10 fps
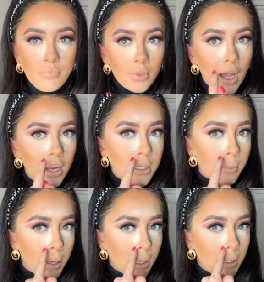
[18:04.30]
I like to
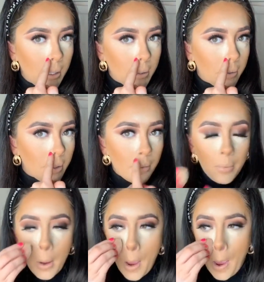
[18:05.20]
bake on here too. Um,
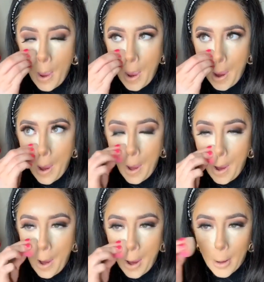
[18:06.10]

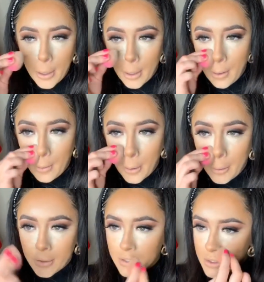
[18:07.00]
and here are the
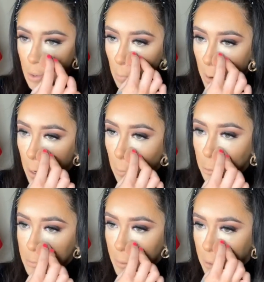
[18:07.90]
creases on my nose
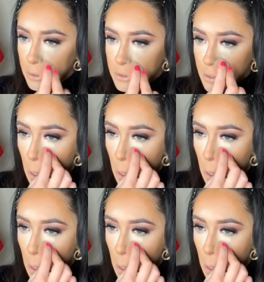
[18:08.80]
because